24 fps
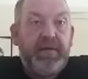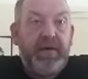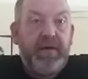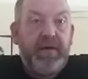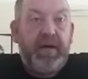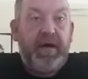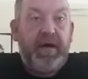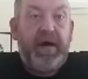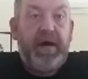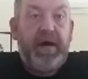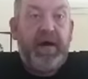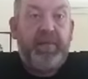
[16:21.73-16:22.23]

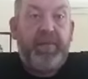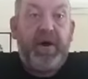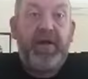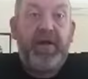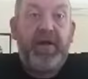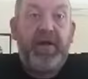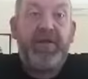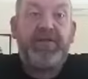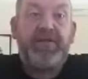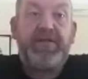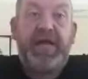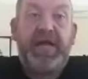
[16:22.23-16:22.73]

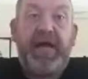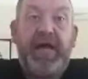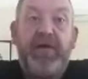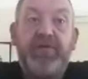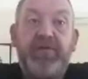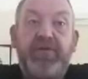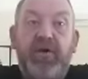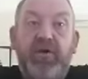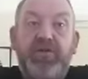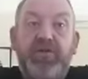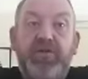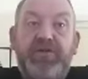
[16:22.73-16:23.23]
Abolish the
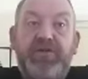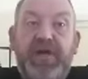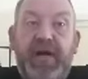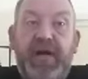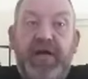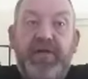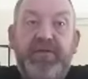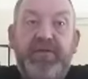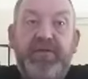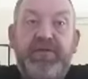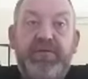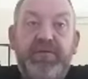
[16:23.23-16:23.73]
household
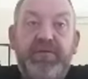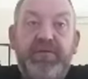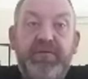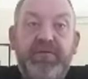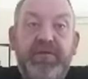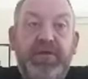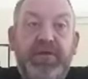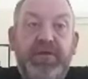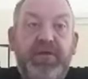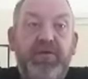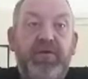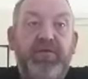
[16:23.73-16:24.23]
charge, the
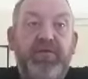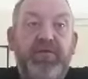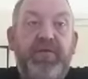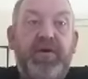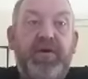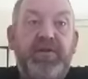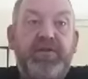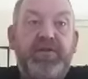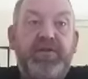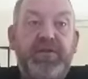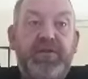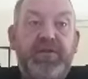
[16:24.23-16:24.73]

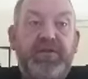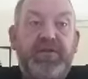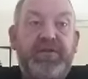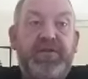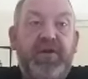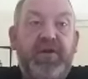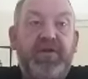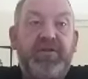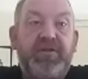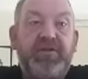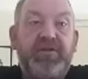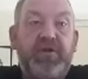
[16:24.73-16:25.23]
universal
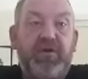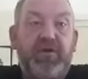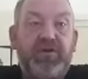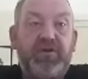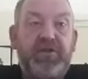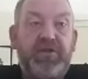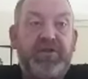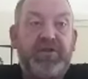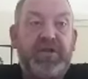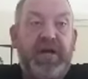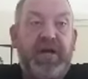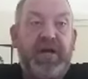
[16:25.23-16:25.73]
social
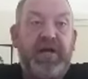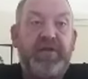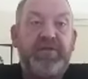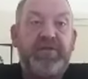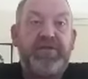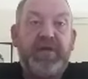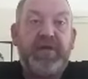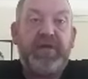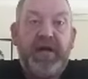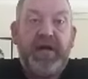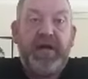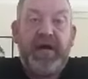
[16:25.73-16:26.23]
charge,
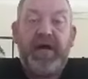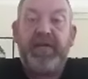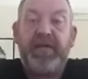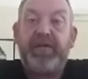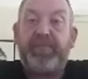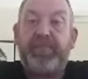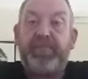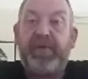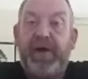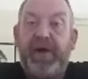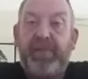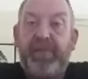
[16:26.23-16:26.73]
and the
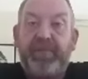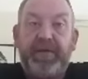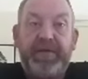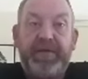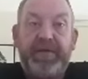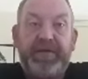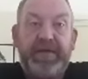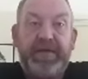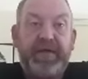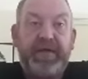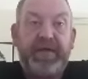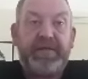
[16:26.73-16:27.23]
property
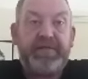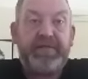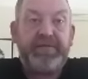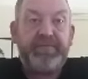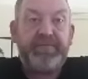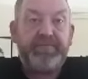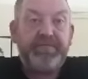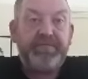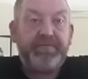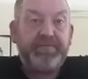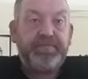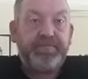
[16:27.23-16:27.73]
tax.
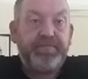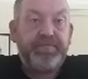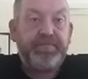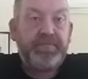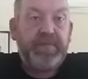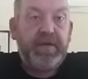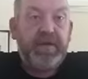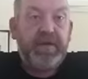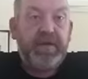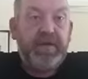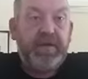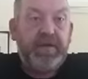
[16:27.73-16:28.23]

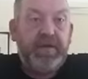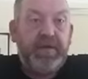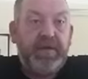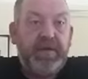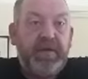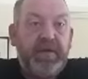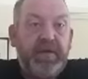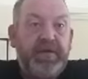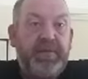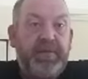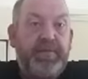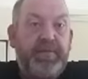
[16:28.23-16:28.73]

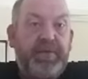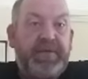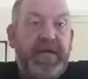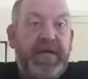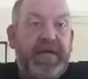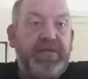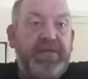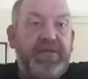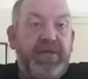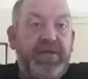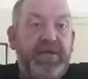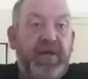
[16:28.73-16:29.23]
The
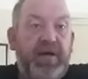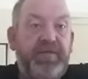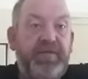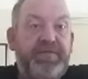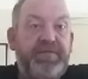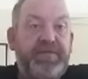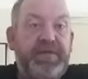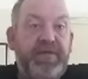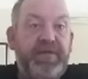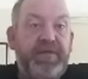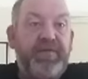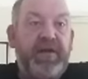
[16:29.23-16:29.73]
protection of
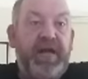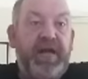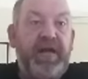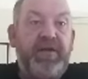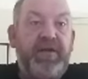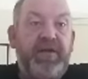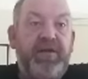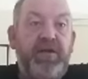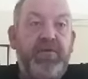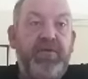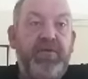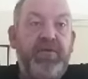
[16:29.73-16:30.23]
civil and
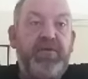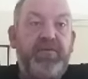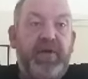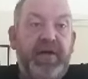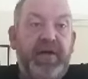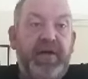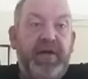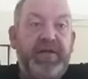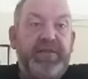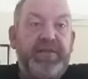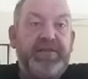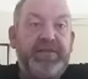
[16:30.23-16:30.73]
human
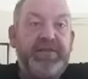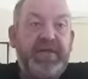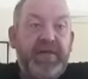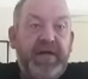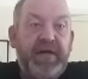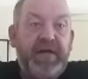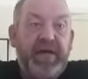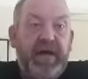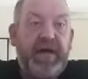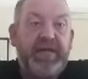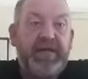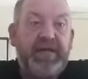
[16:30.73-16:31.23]
rights
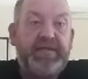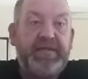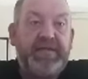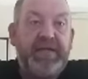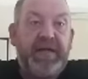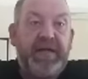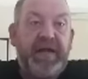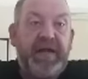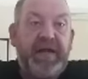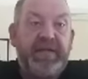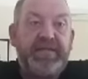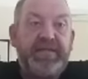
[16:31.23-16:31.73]
as
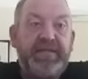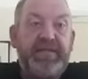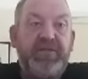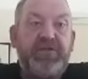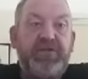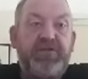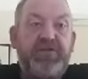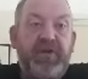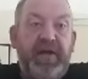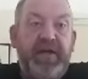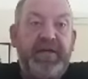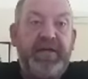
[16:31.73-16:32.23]

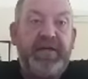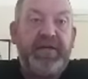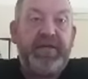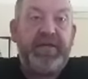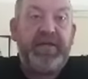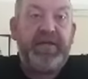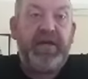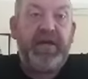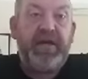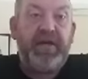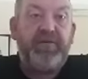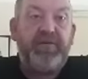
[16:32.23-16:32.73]
enshrined in the
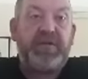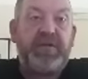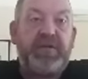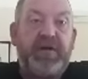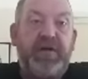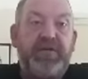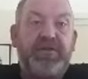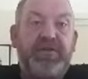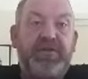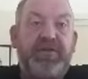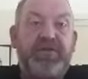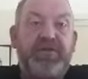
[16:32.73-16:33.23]
Irish
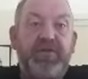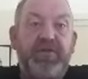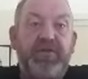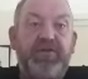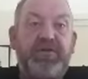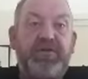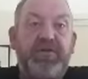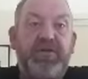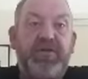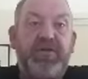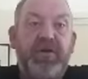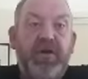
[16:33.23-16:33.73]

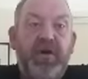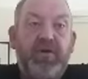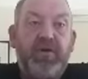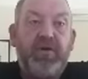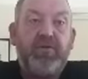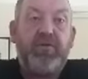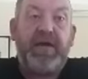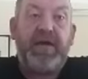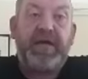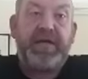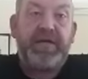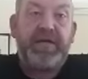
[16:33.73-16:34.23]
Constitution,
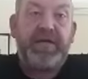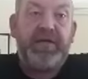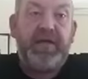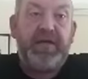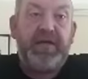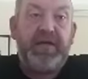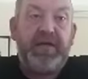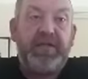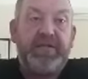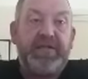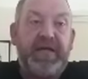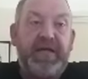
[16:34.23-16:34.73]

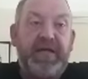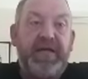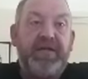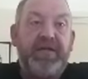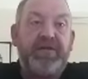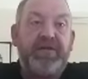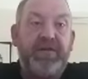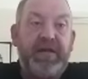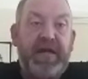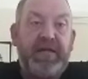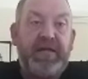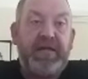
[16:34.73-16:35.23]
recognised
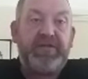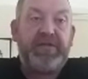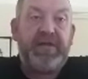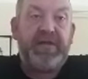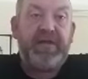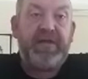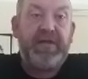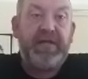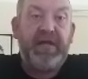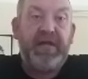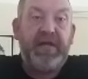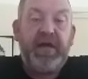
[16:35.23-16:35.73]

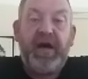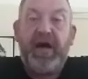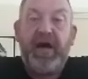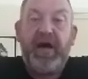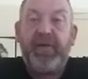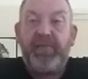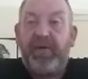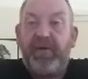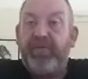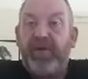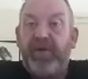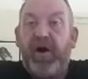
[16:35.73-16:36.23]
internationally
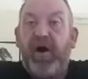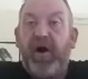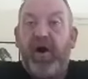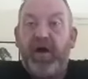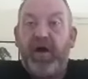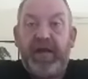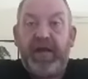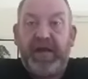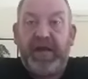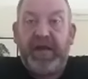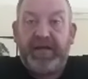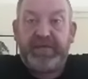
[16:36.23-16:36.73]
above all
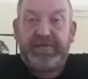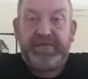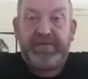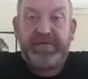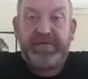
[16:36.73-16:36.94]
else.